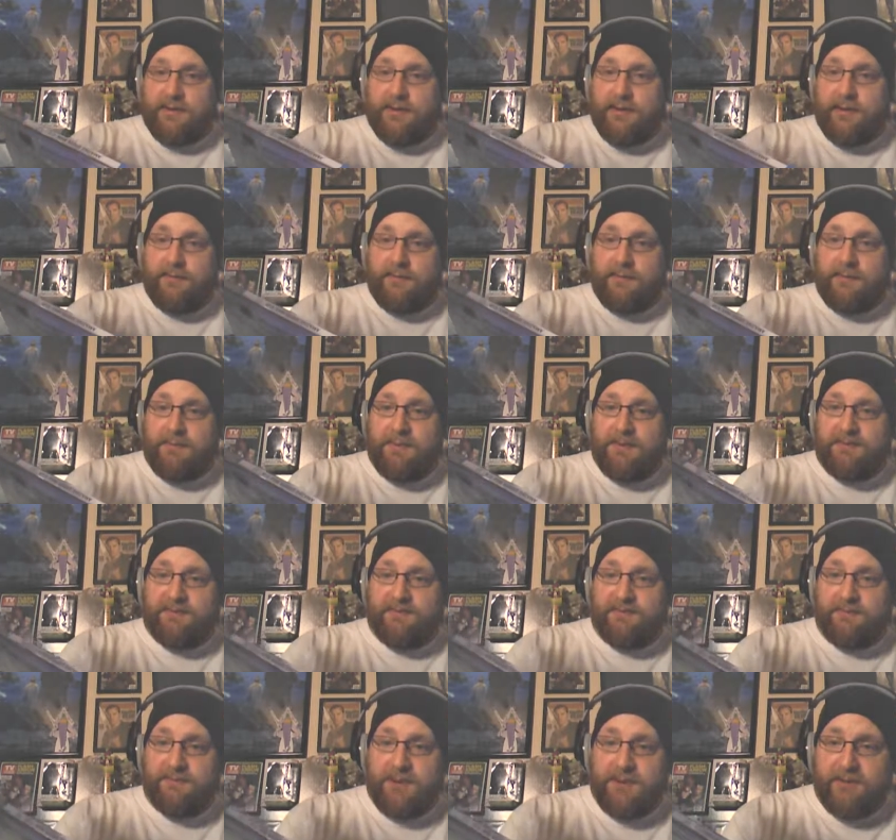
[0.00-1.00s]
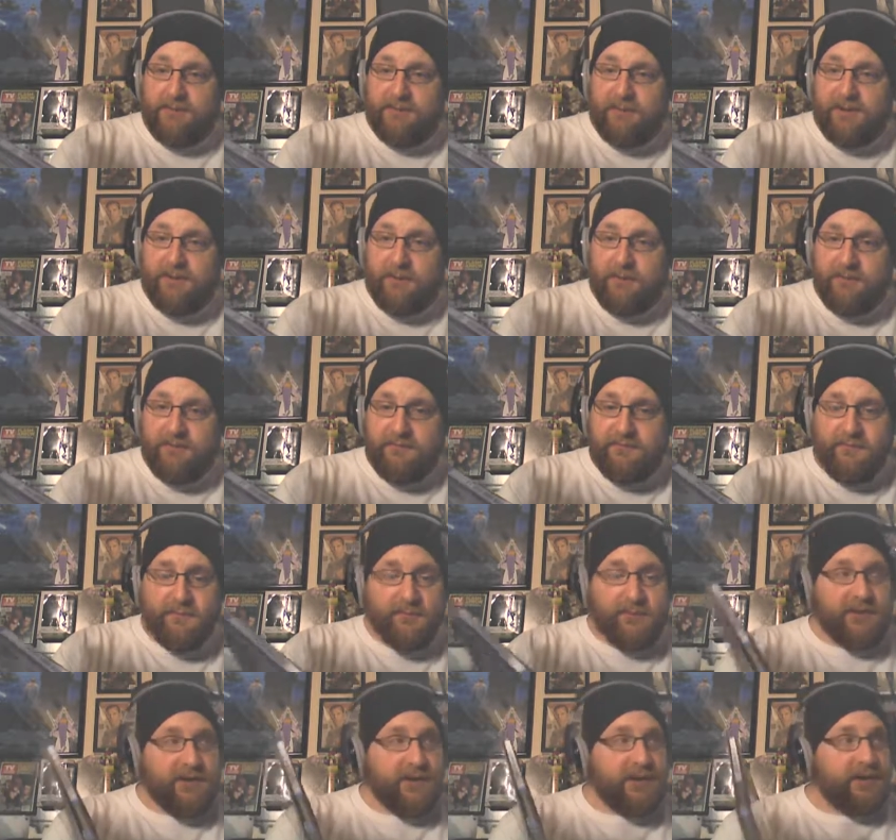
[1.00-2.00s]
Um, Amazing Spider-Man
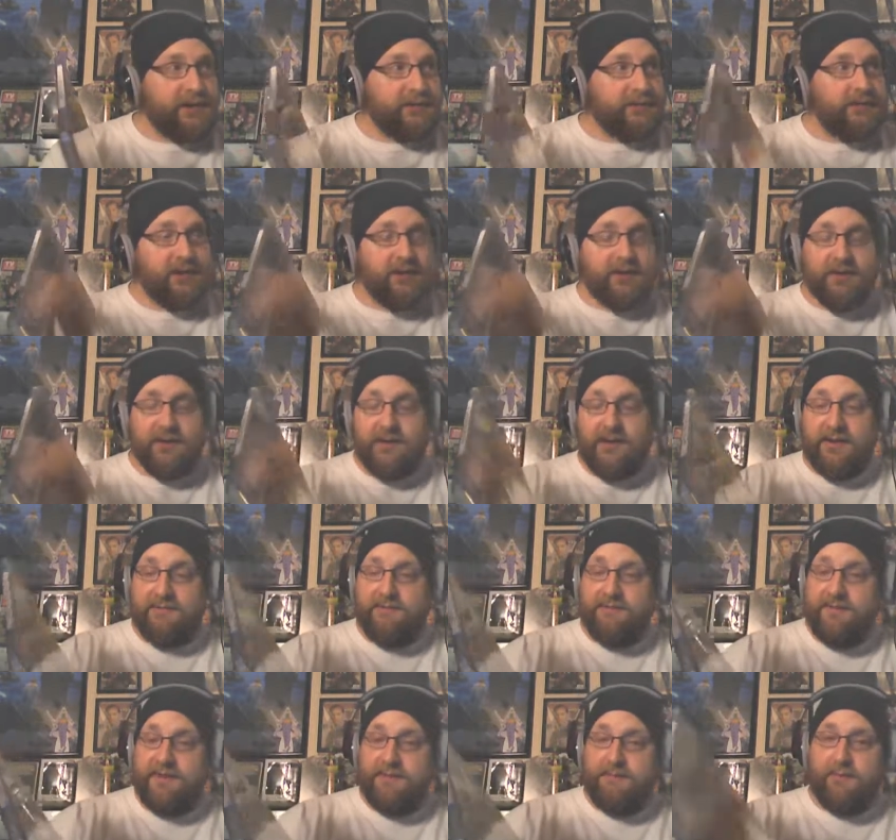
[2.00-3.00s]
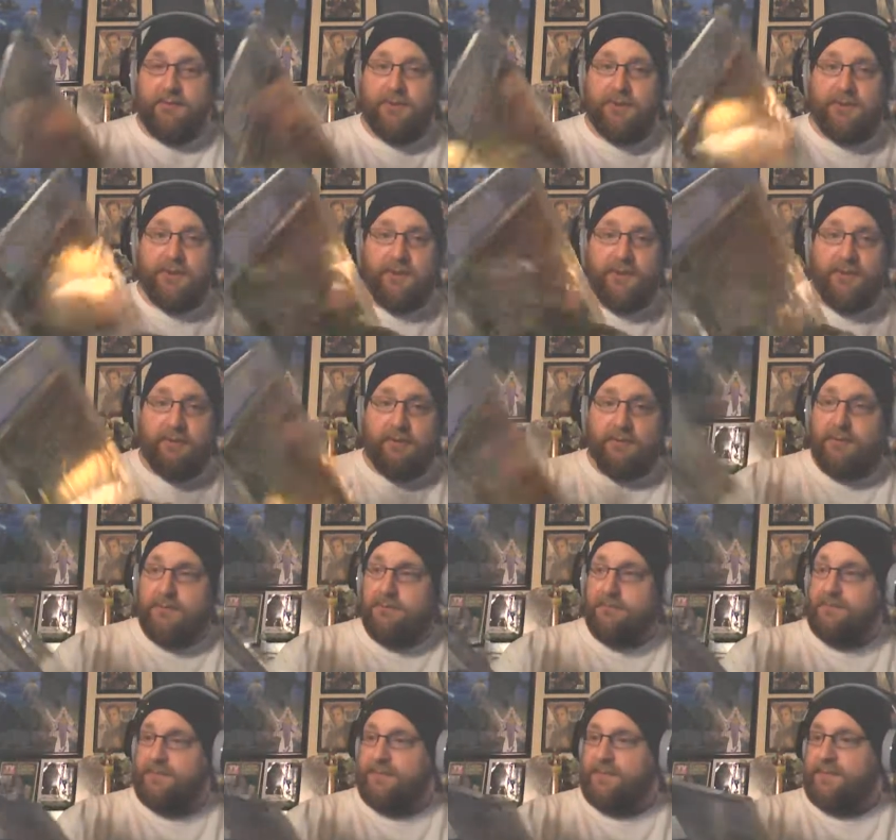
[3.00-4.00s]
149 graded at a 5.0.
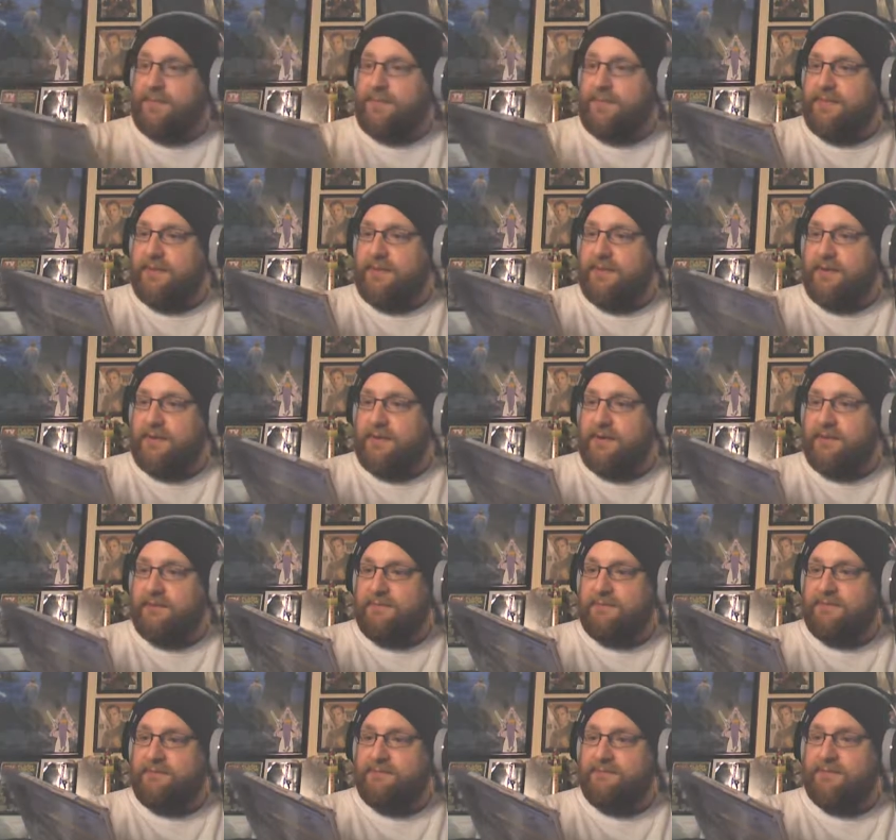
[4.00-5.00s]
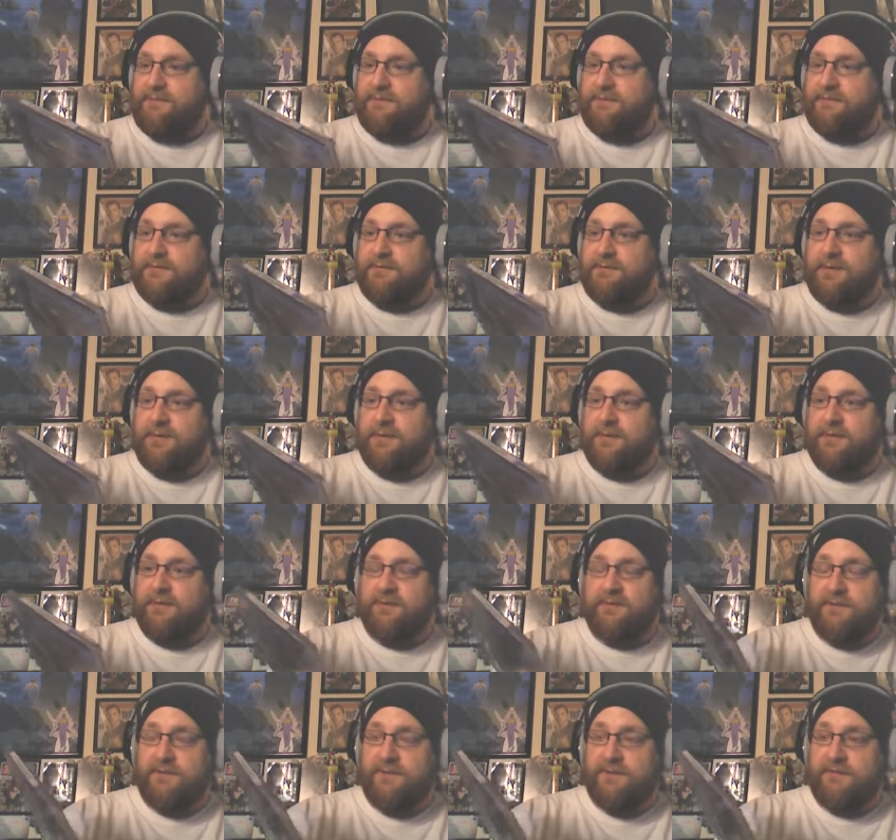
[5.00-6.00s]
The first
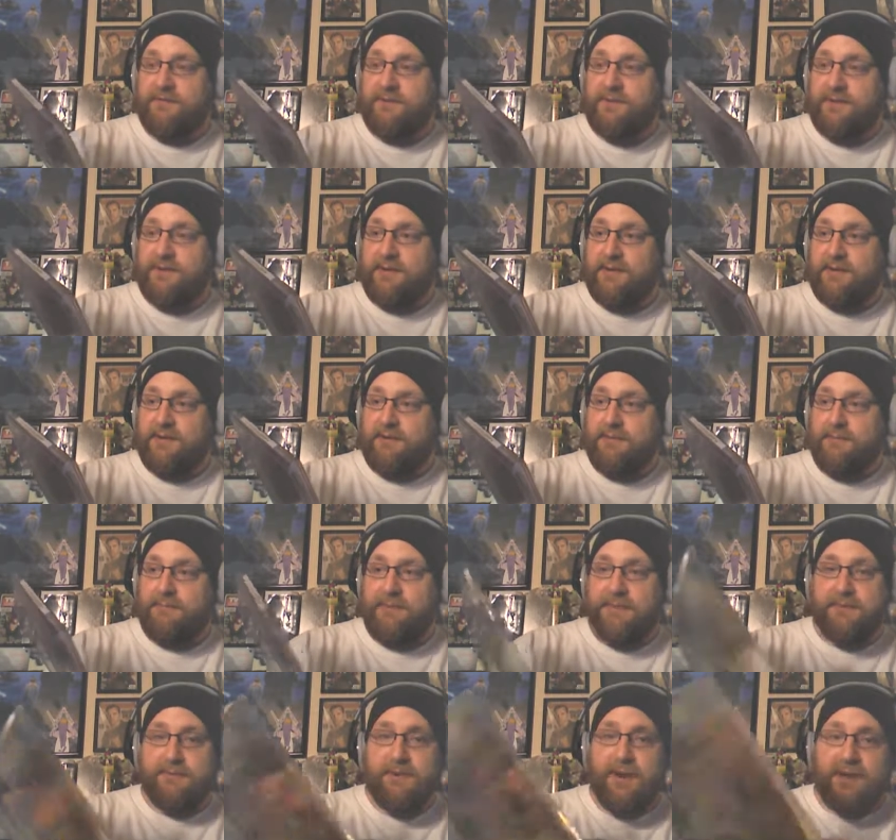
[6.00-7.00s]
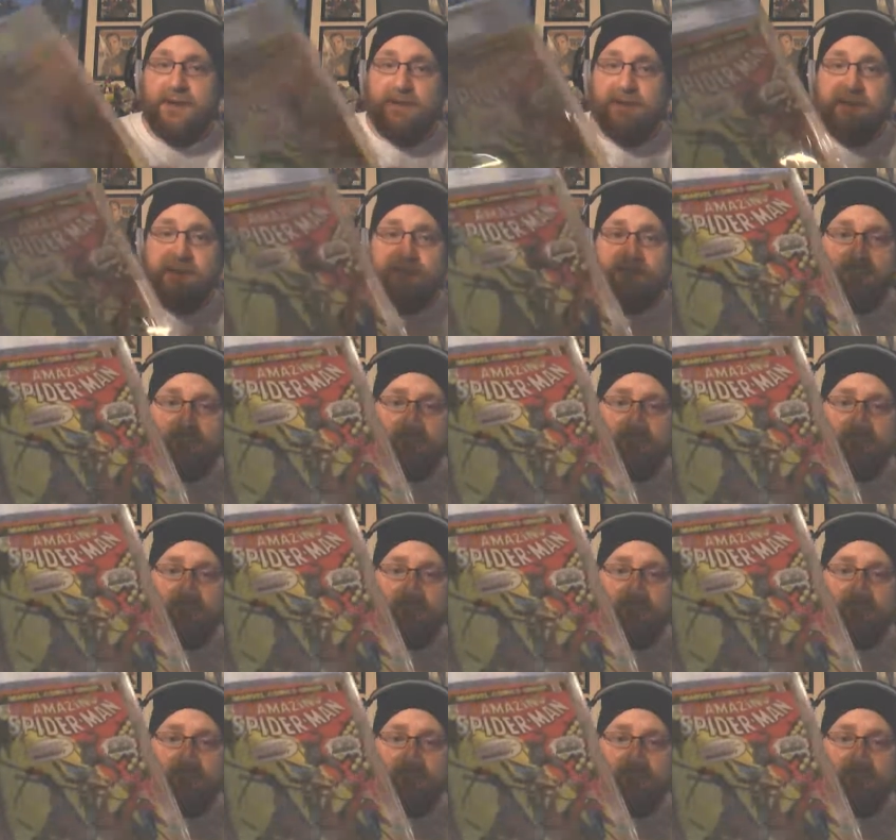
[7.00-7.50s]
appearance of uh, Ben Reilly,